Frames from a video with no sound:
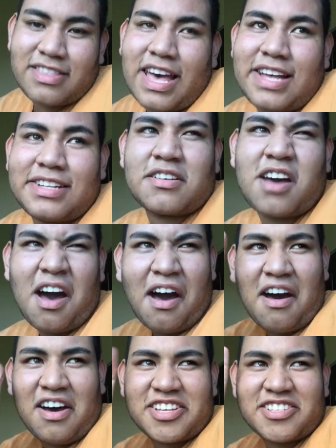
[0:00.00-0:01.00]
that
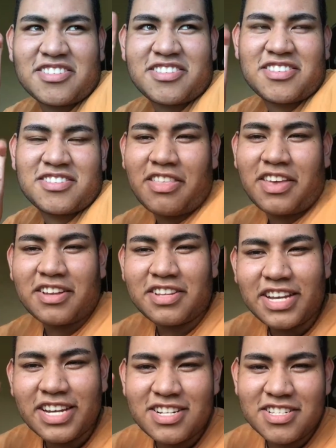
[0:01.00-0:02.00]
cause thing,
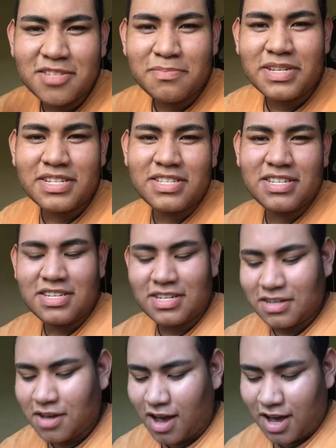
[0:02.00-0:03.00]
the
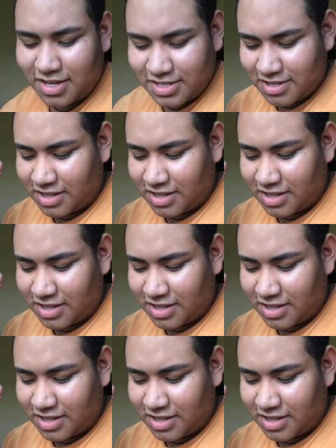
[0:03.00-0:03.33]
LGBT cause